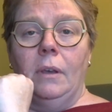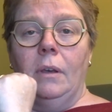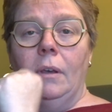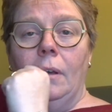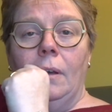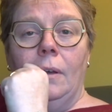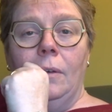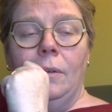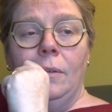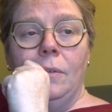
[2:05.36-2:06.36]

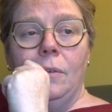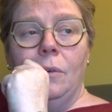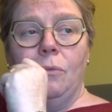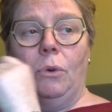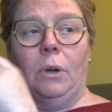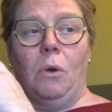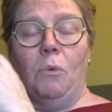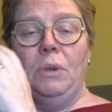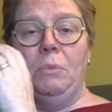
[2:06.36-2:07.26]
for a coffee